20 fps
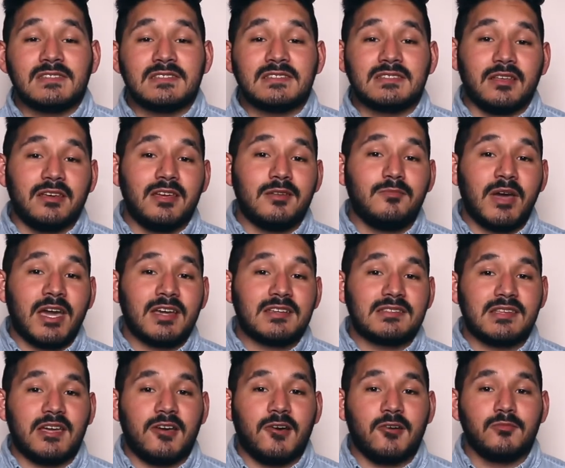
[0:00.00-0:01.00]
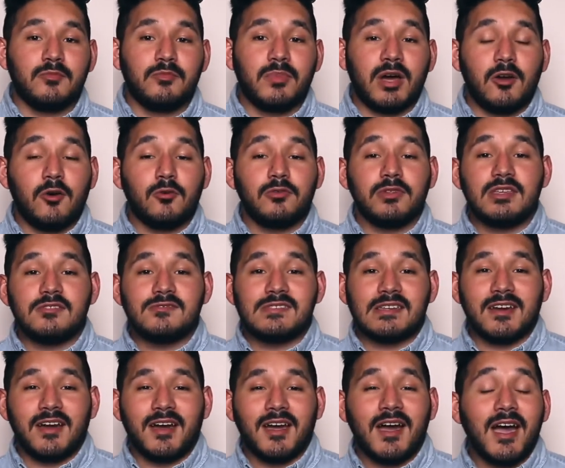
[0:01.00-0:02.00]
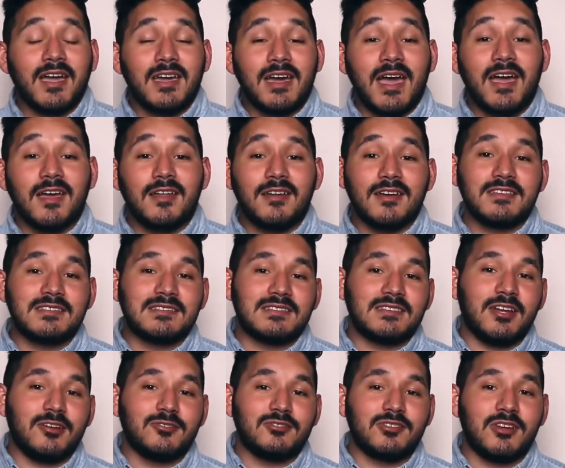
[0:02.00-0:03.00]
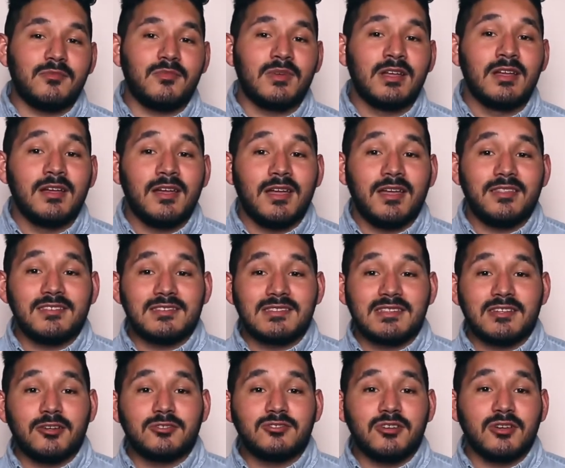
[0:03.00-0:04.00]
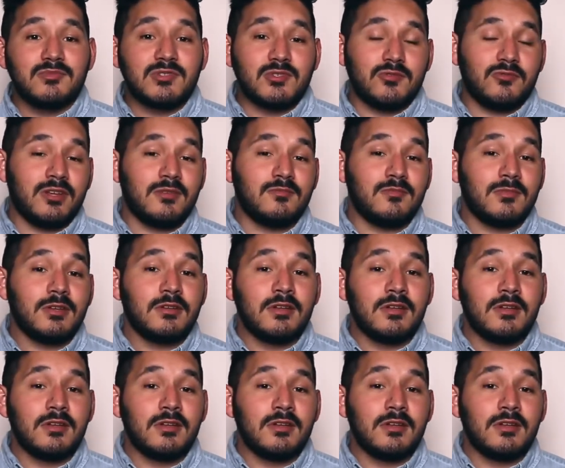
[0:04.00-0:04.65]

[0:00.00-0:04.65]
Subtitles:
this laid-back sound by only using a hi-hat, a snare drum, and the snare drum's rim.